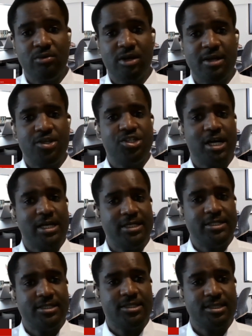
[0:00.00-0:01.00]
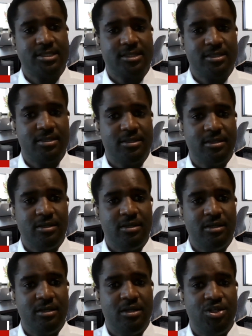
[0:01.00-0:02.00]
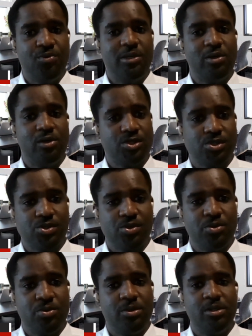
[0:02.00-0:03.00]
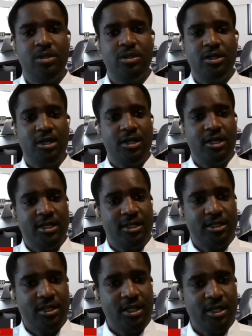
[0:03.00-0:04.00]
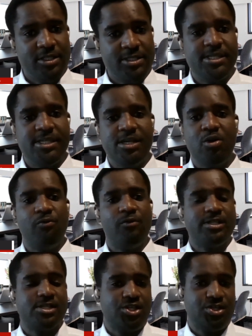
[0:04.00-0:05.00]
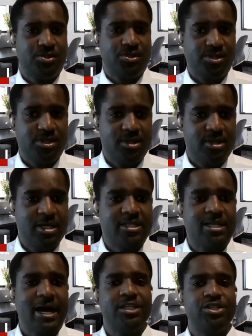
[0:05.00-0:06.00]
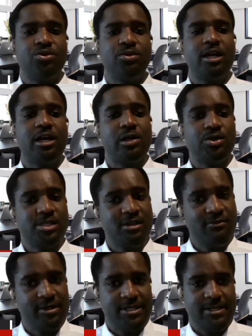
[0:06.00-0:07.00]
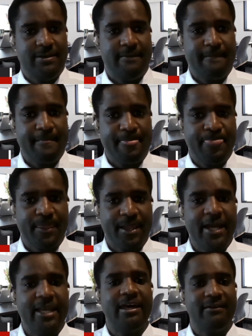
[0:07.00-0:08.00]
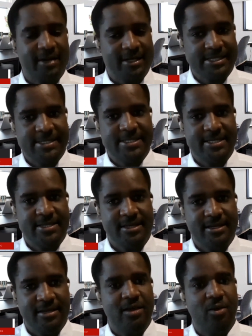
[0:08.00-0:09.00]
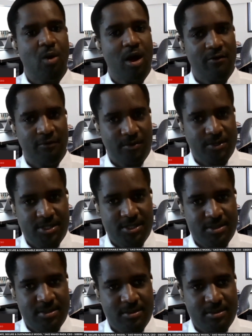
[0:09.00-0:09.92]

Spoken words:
What are the challenges? You will also see conversations that touch on inclusivity and diversity in the workforce.